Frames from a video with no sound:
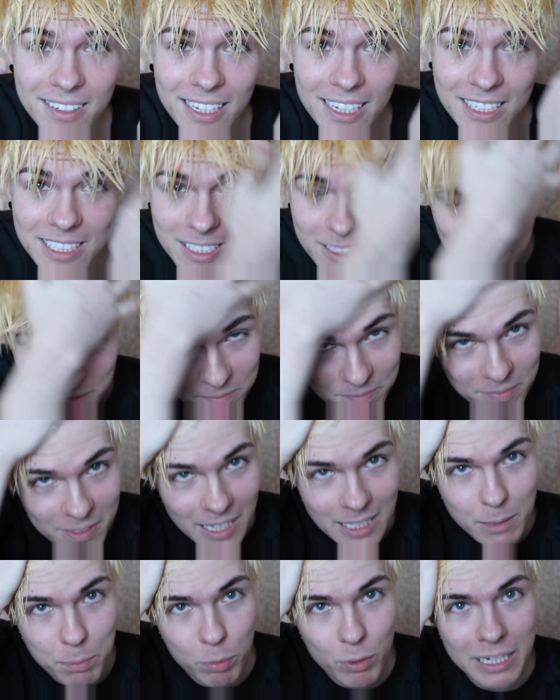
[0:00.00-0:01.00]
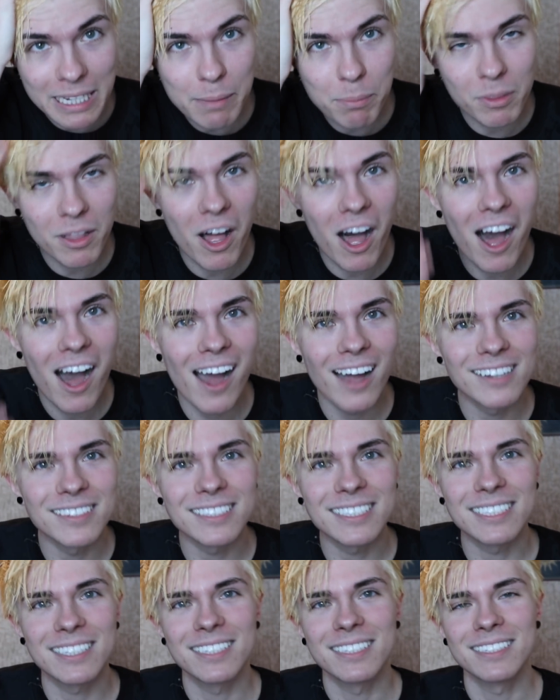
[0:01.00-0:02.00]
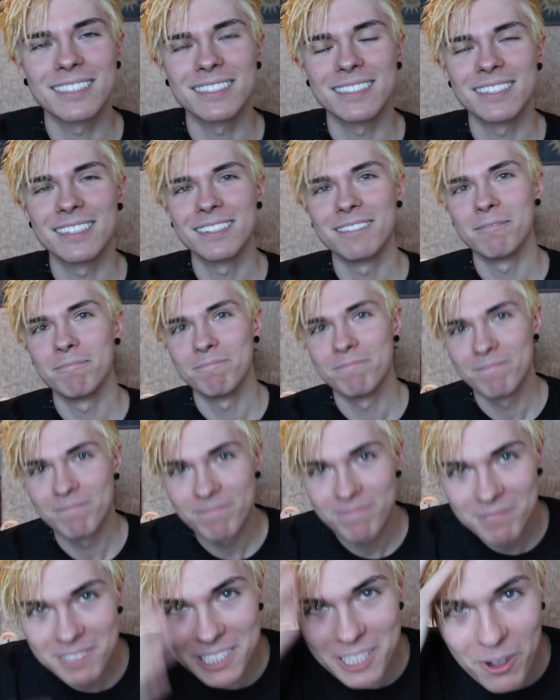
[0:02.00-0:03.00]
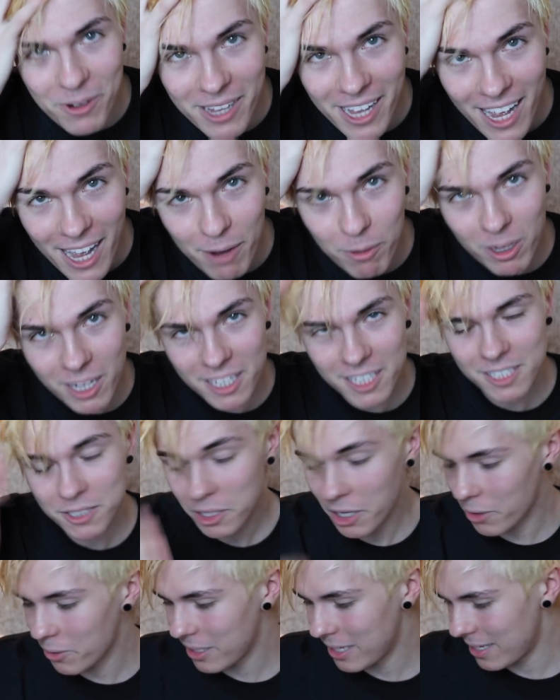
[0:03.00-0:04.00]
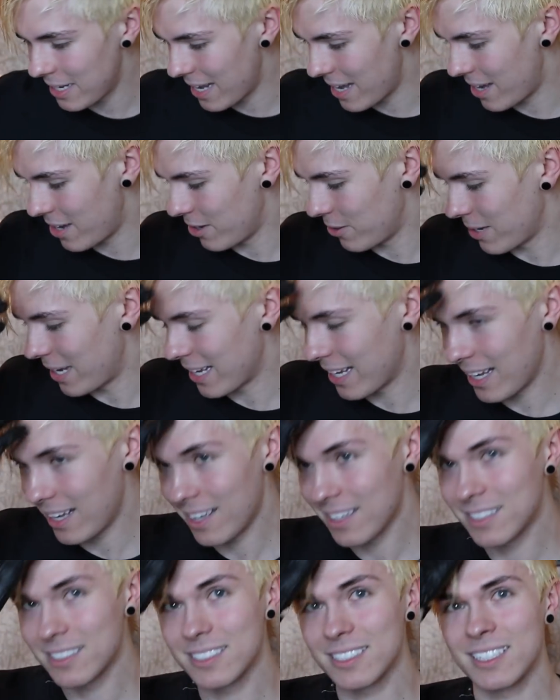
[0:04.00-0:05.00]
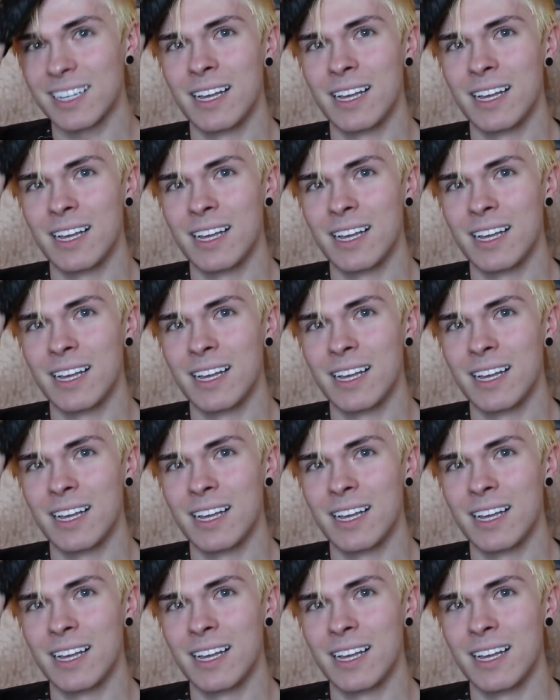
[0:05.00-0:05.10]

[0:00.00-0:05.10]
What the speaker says: It's pretty blonde. So yeah, we're gonna tone it now, I guess.